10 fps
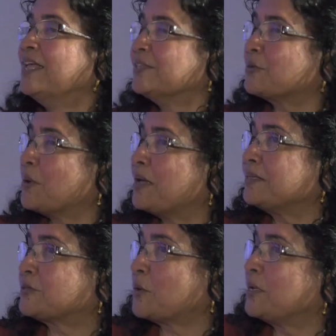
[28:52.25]

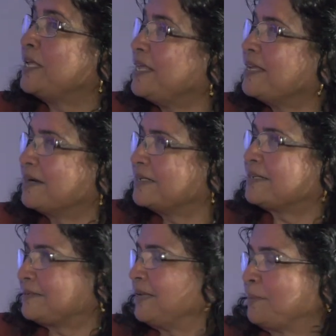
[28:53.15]
So he learned,
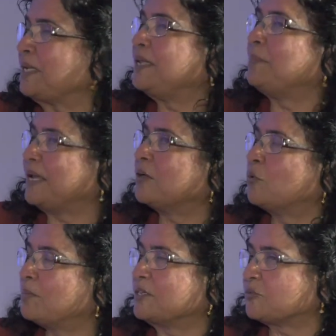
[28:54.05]
he made a
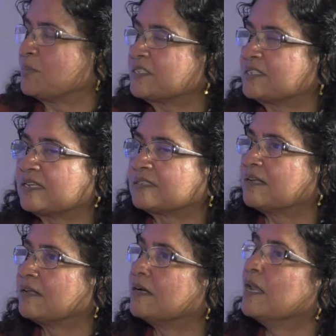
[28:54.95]
whole bunch of mistakes
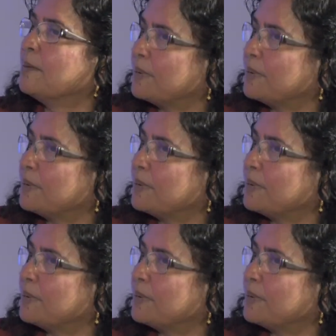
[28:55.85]
and learned.